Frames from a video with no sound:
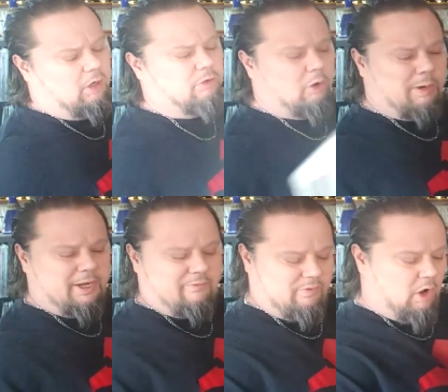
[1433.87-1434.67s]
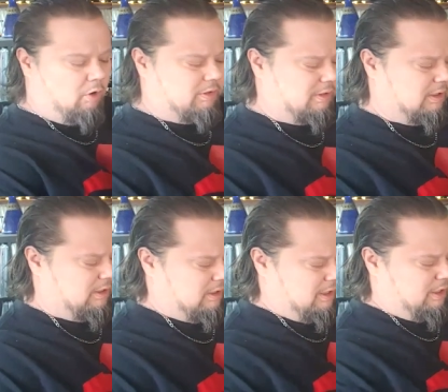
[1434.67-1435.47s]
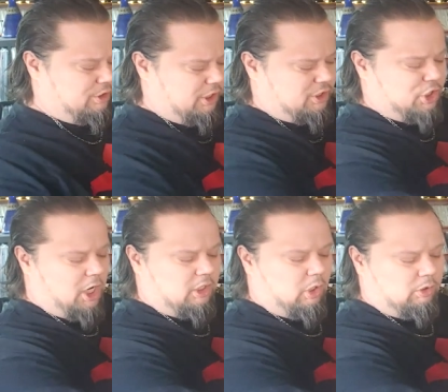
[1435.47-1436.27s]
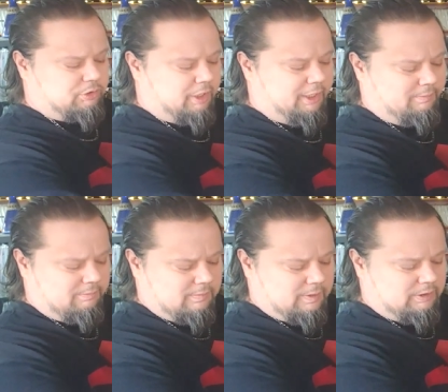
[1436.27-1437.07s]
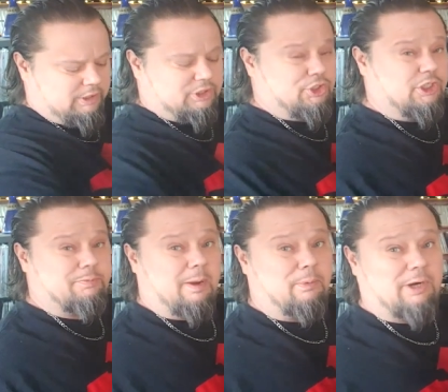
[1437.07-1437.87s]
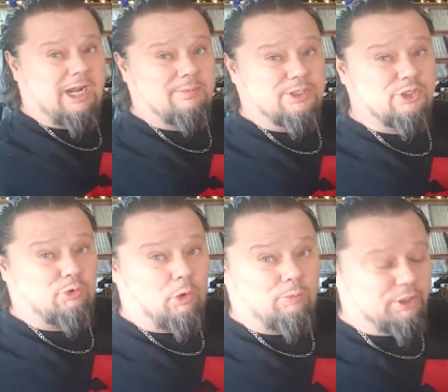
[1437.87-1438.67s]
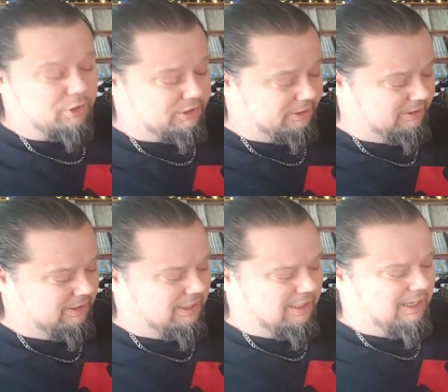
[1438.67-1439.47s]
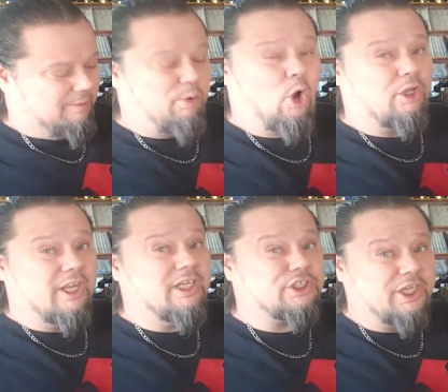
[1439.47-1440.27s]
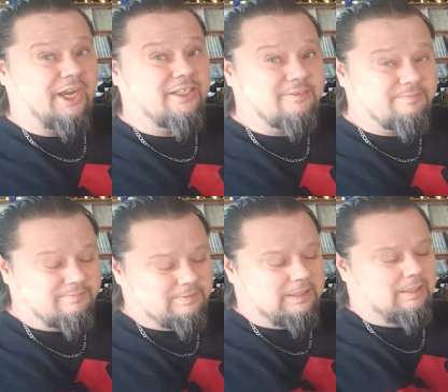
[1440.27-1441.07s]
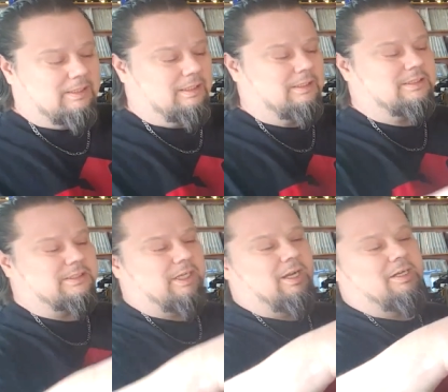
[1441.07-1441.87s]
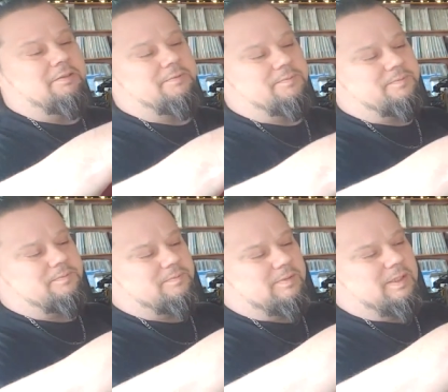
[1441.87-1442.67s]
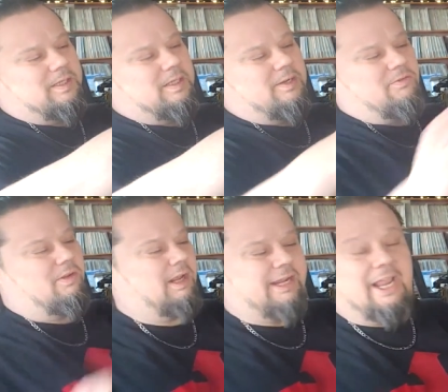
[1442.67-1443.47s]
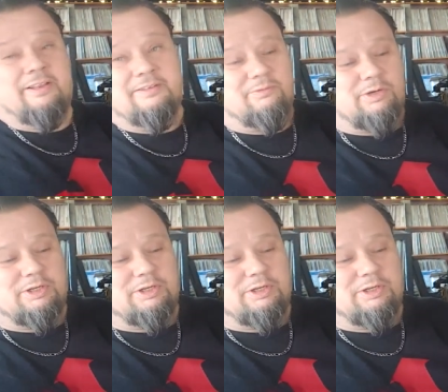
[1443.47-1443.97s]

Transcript: Oh, nobody of note. Just John Coltrane, just just Pepper Adams and Jerome Richardson, Paul Quinichette. It's uh again, when